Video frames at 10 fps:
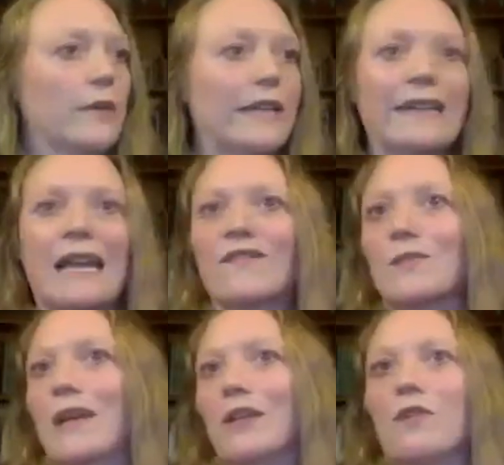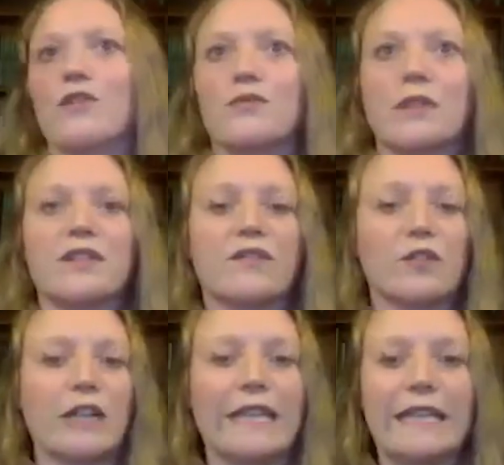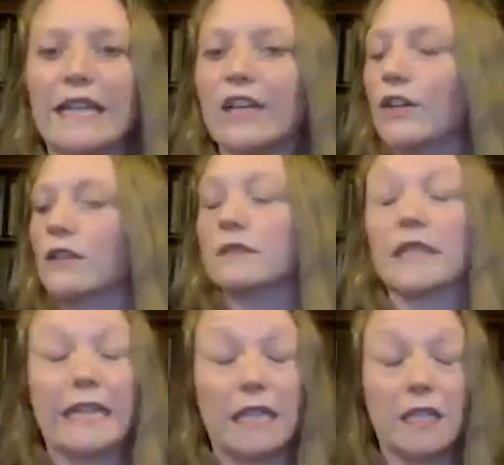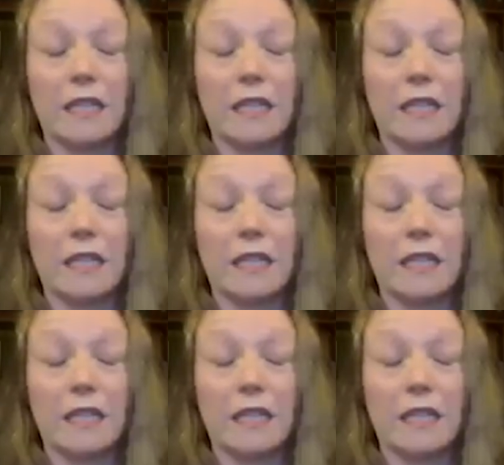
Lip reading: We didn't have to buy groceries for a year. Like